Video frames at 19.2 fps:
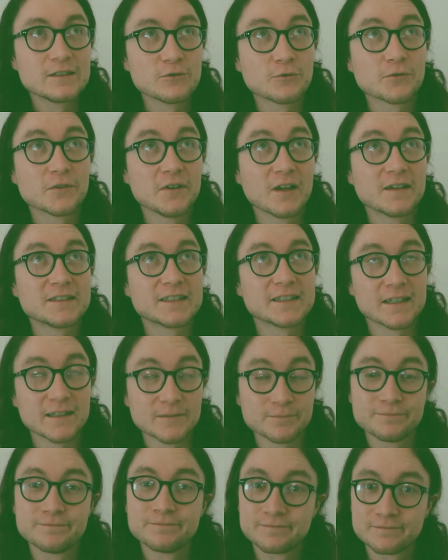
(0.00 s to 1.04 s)
Northern Lights
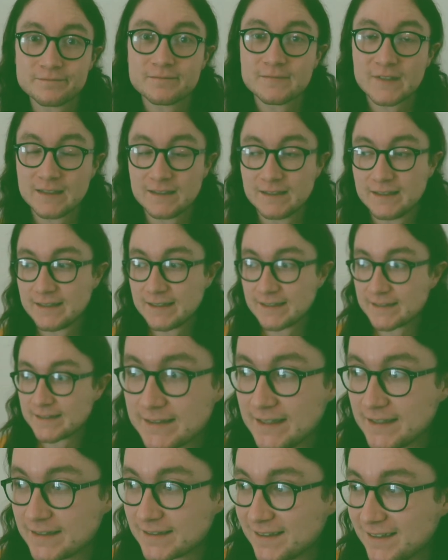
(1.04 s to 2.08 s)
again.
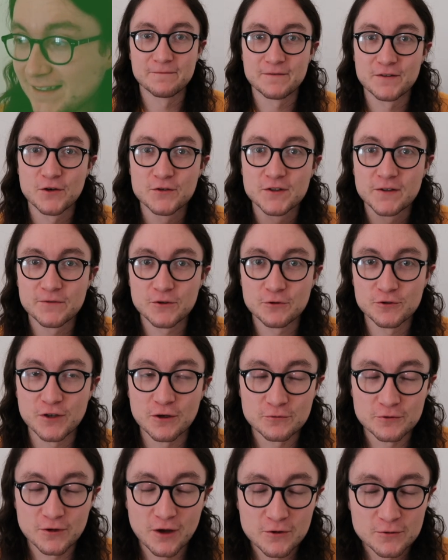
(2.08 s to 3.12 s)
Sick. And for those of you who
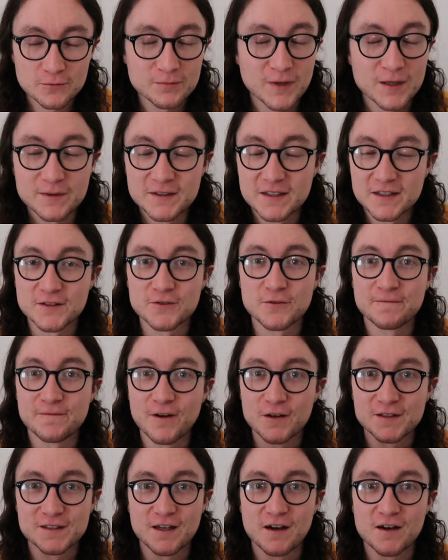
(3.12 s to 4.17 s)
don't know, maybe this is your
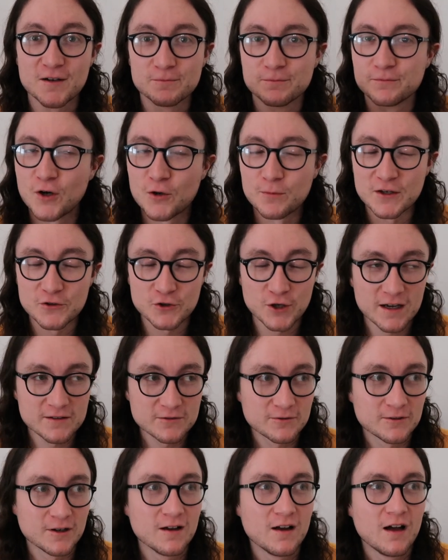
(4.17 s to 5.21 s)
first time on my
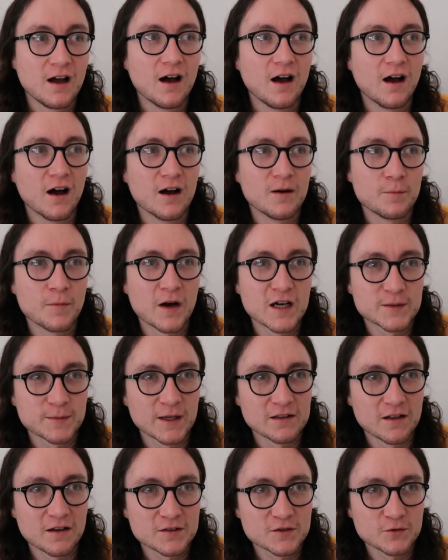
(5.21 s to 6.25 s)
channel, um, I
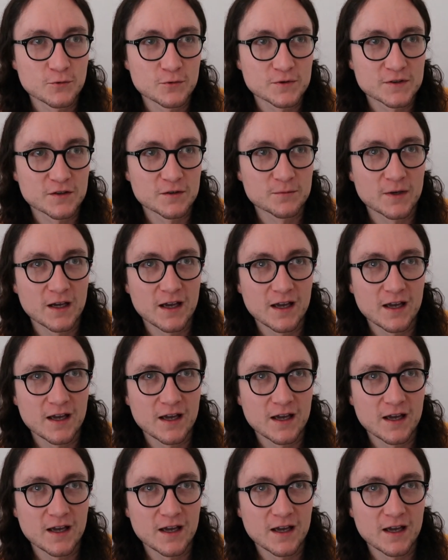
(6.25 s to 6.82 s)
spent last autumn